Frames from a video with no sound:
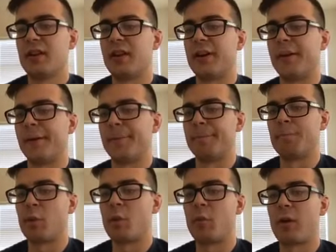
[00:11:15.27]

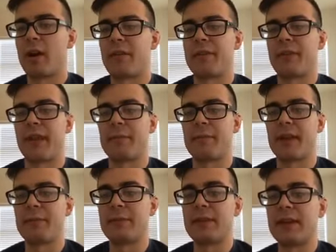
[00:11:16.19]
or whatever that
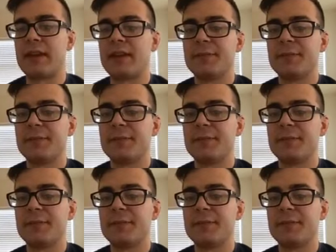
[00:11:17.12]
may be.